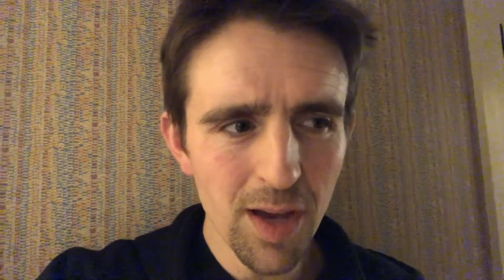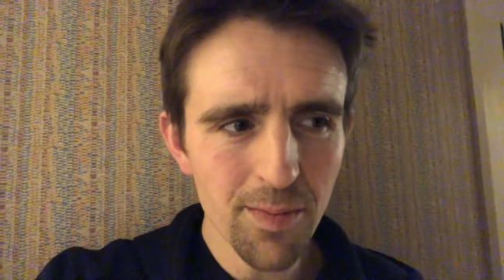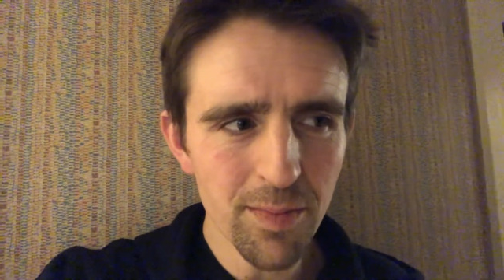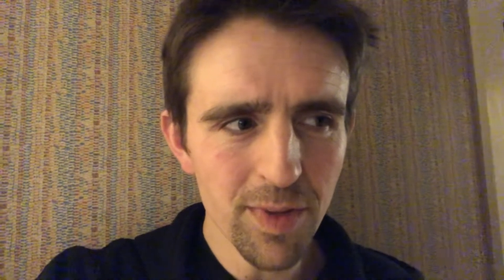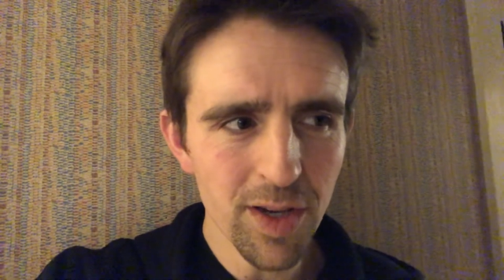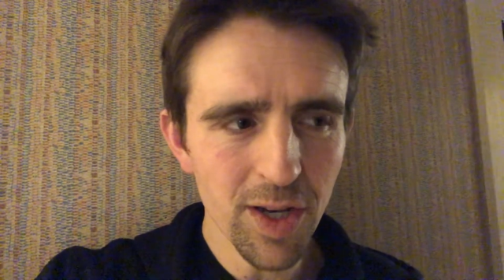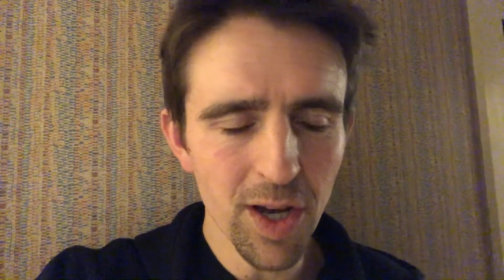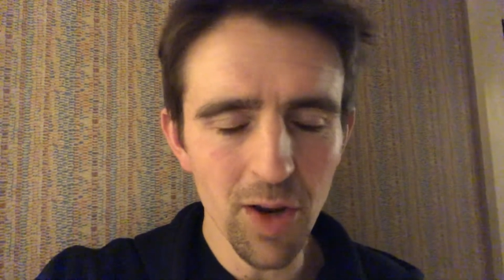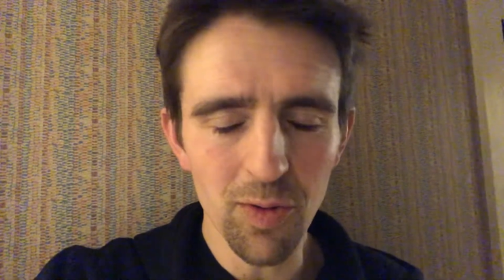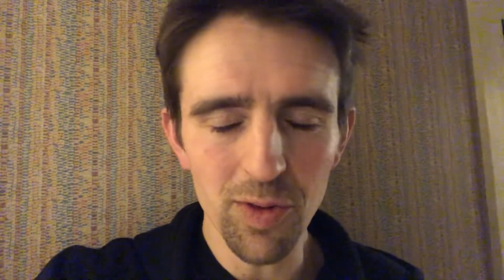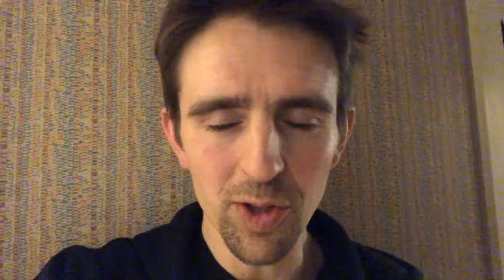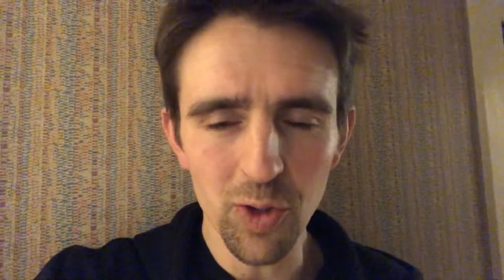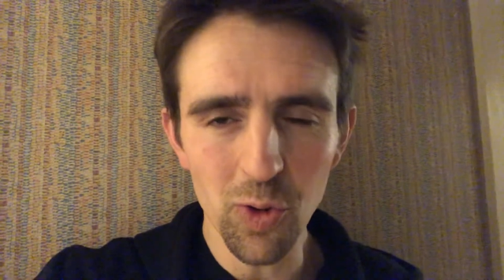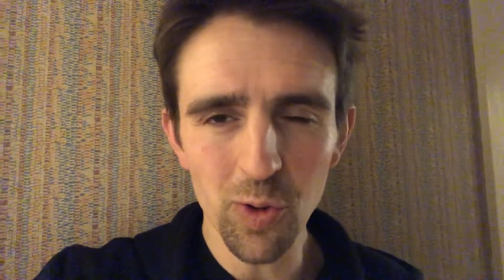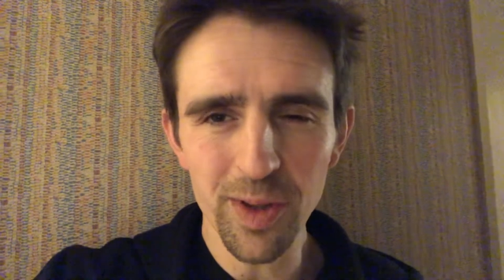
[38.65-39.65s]
you know, the
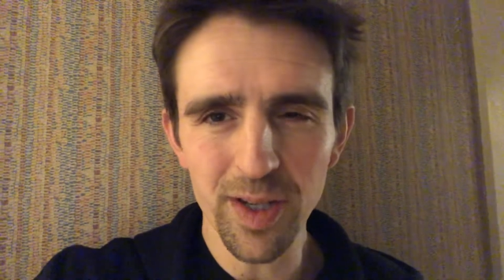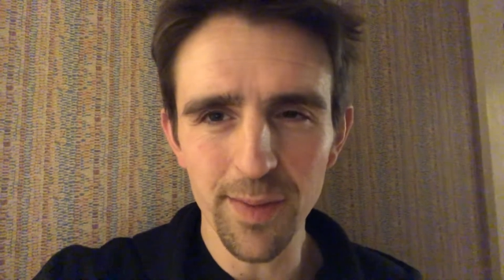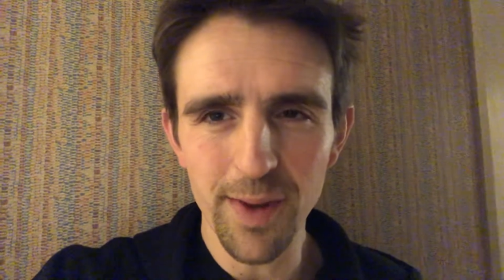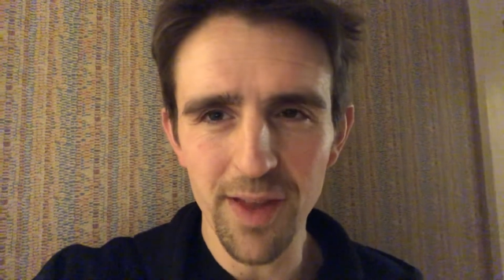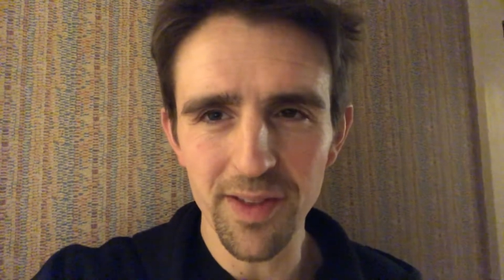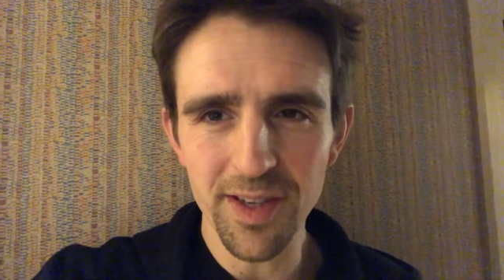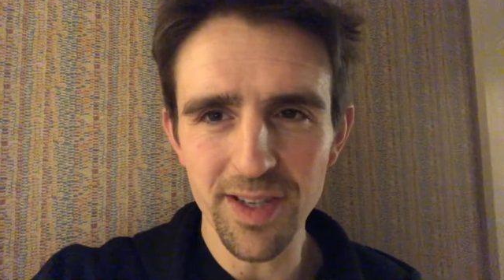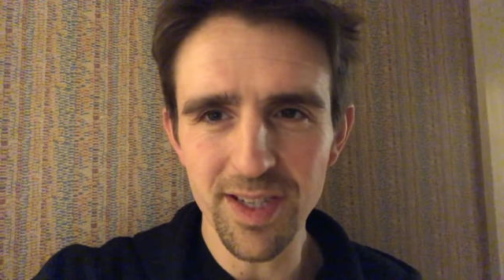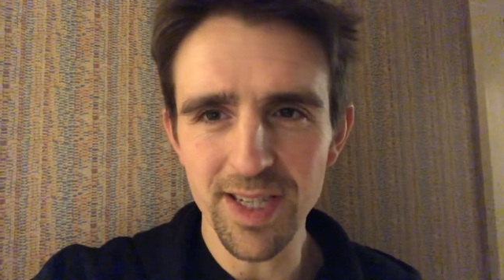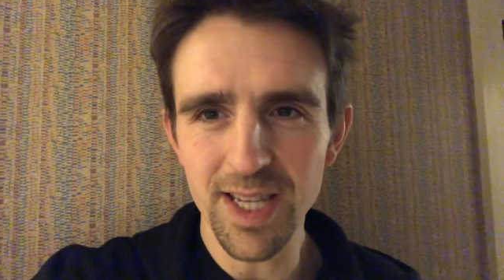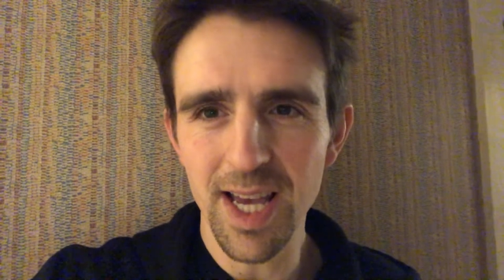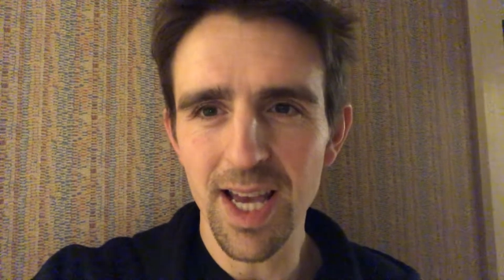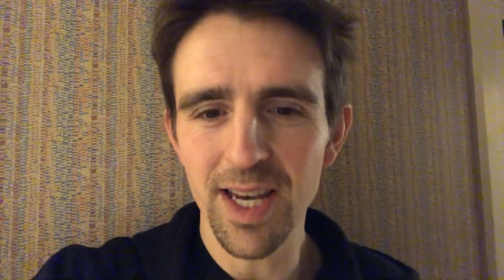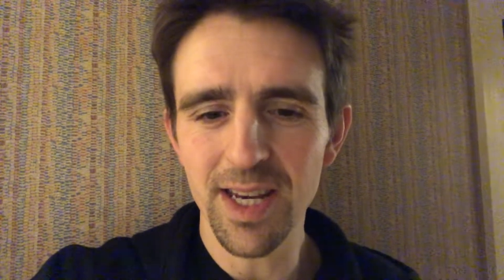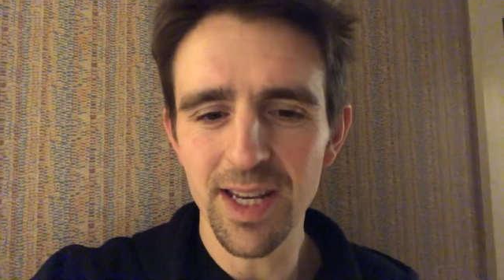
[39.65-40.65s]
cool thing about this is
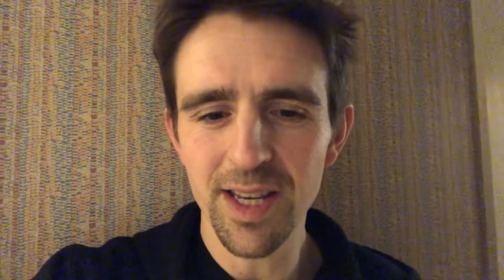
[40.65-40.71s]
that